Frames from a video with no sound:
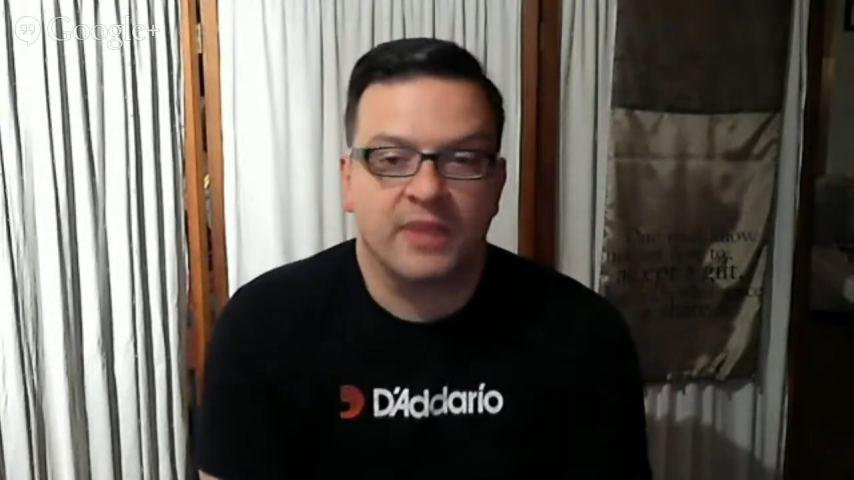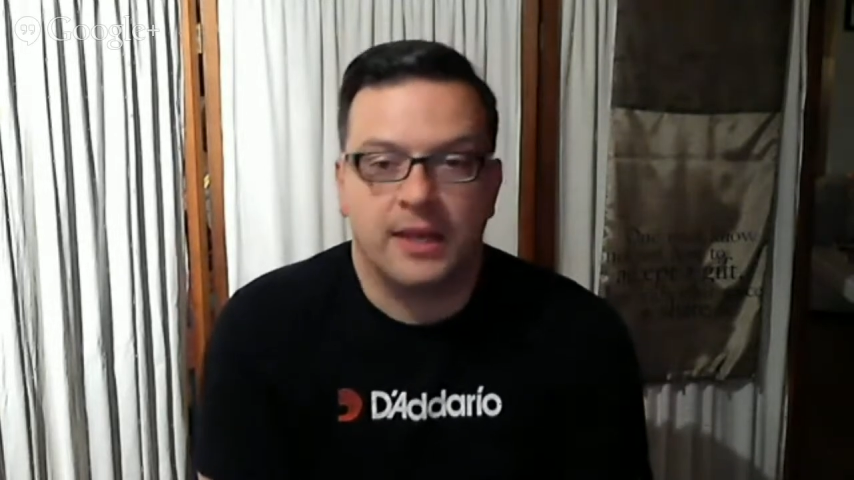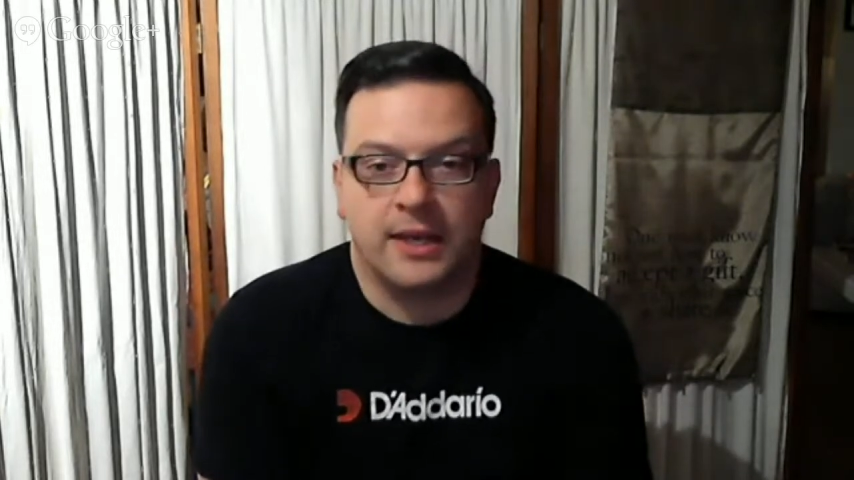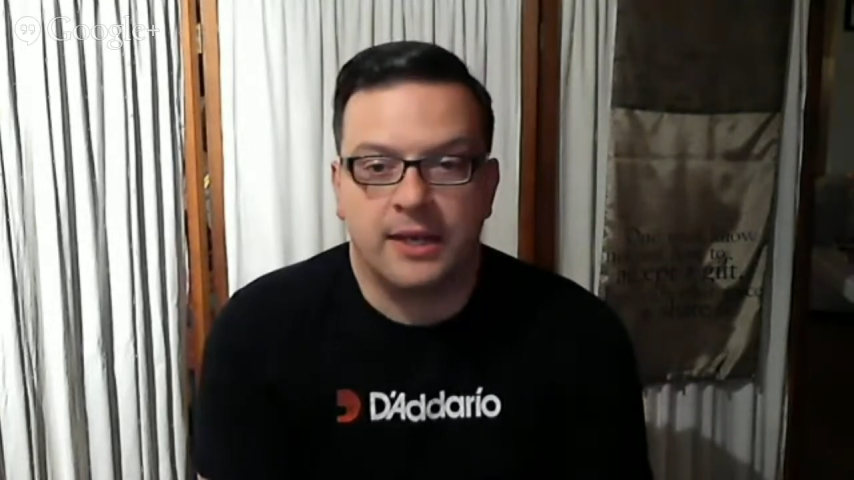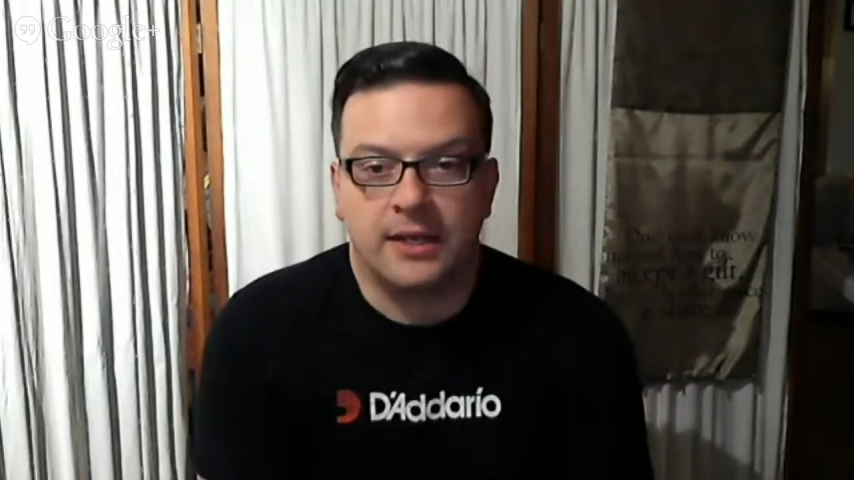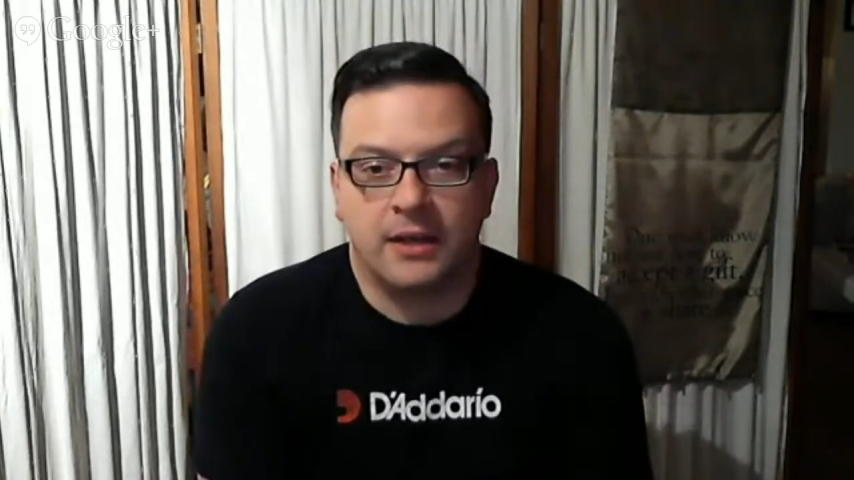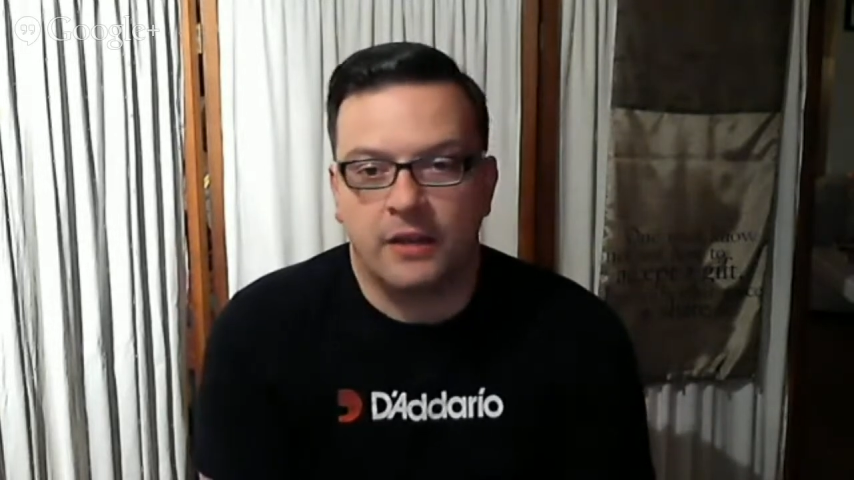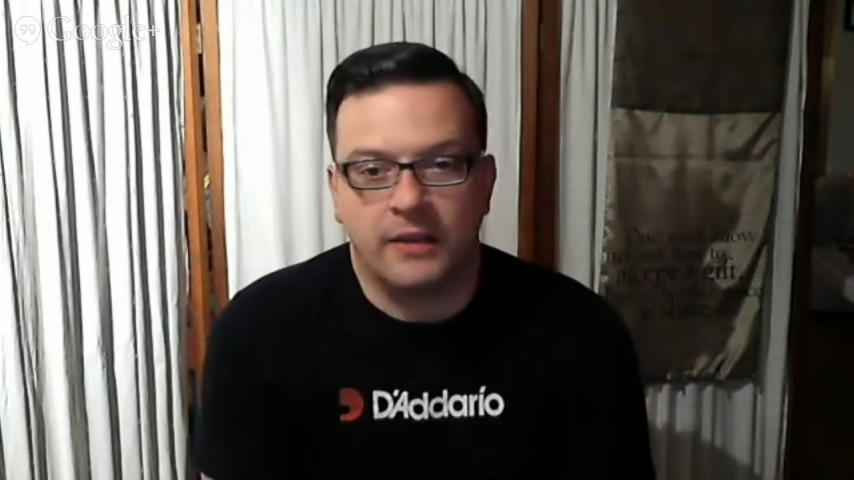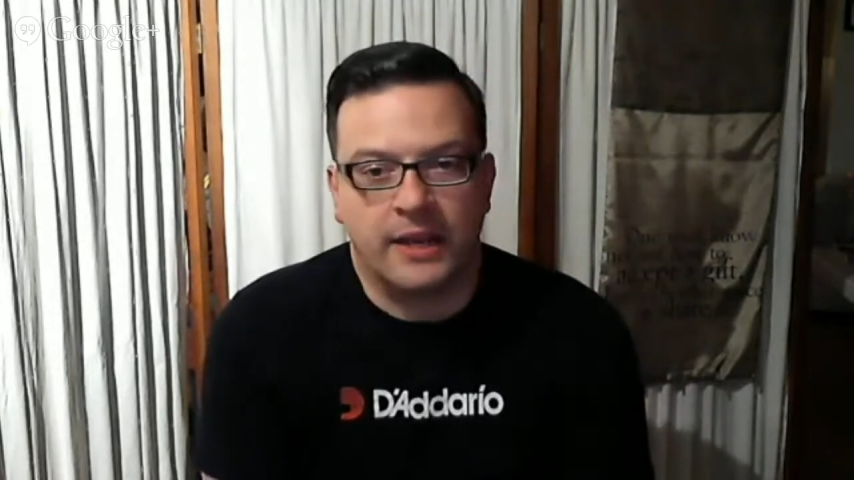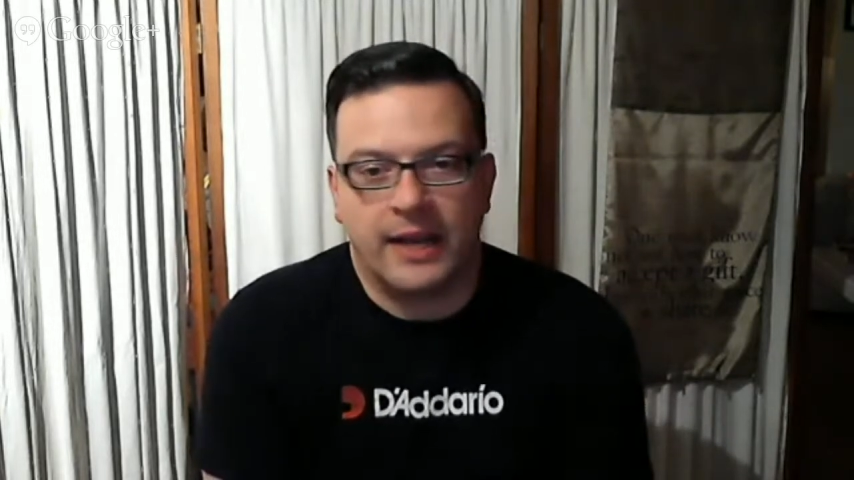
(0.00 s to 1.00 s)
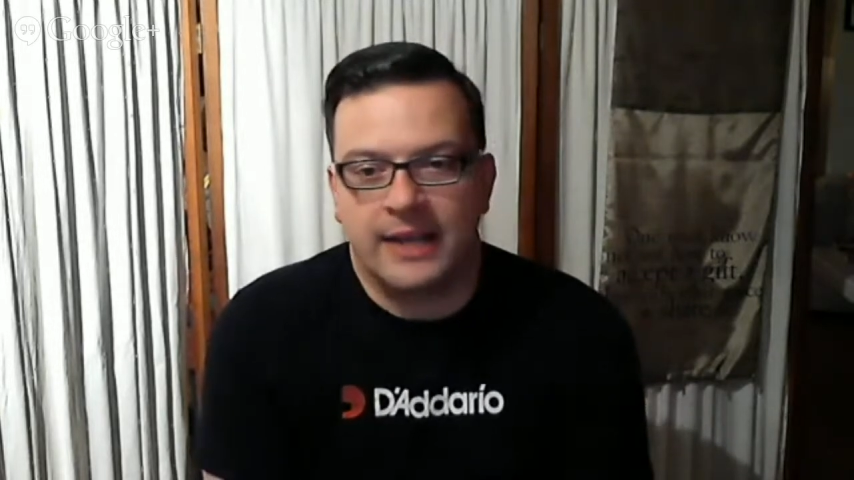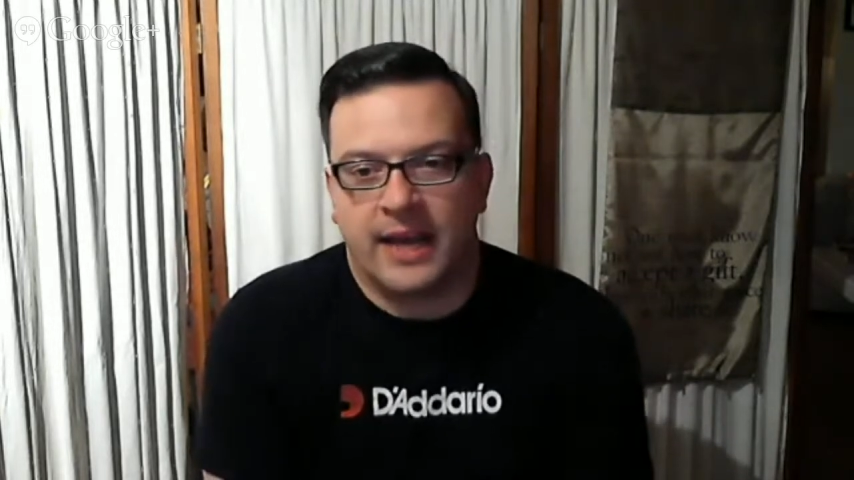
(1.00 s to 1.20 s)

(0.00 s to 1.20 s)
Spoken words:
Other than at